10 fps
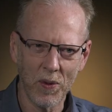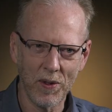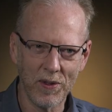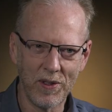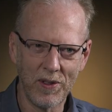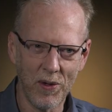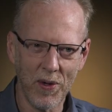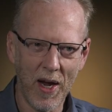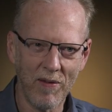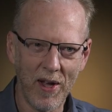world
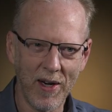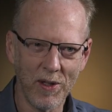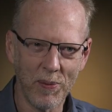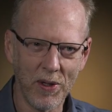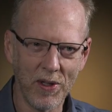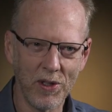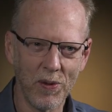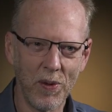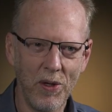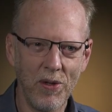don't have that experience.
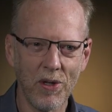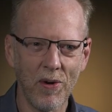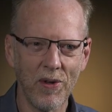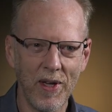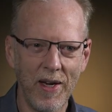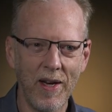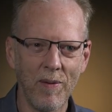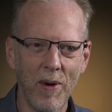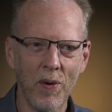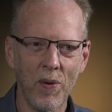So when you mm-hmm. start thinking
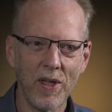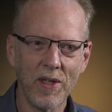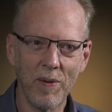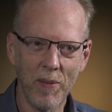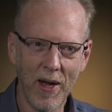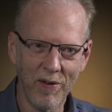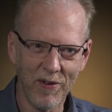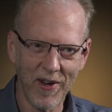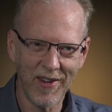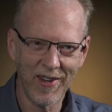about risk and
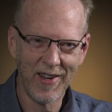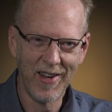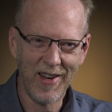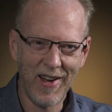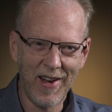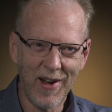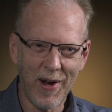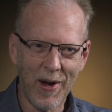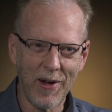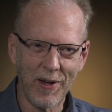benefit,
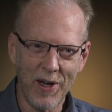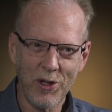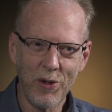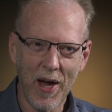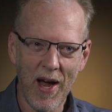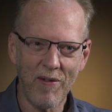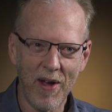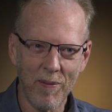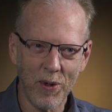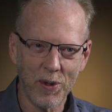uh, unless you have
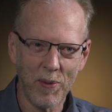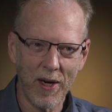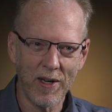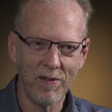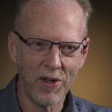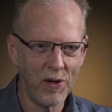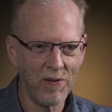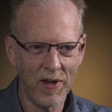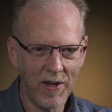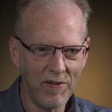that perspective exactly. and
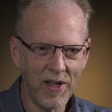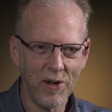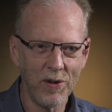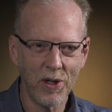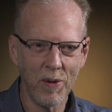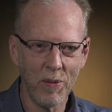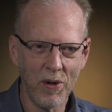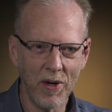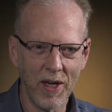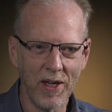you've lived in those
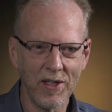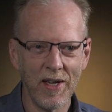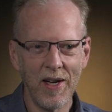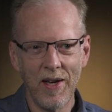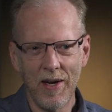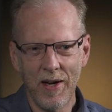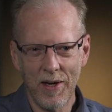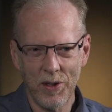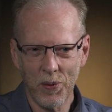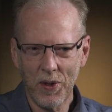communities,
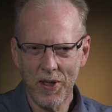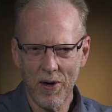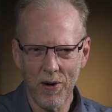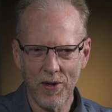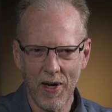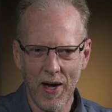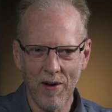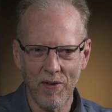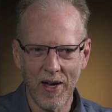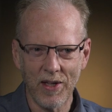it's really hard to
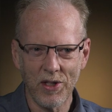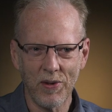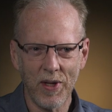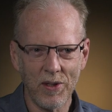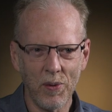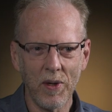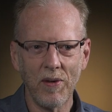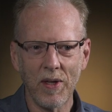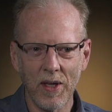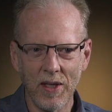have that. So that's one
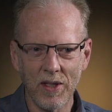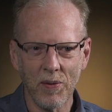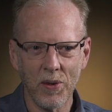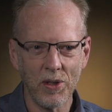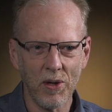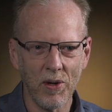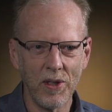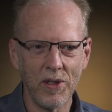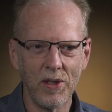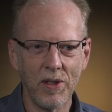of the things that we're
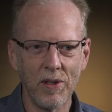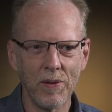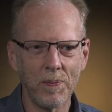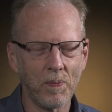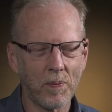starting to do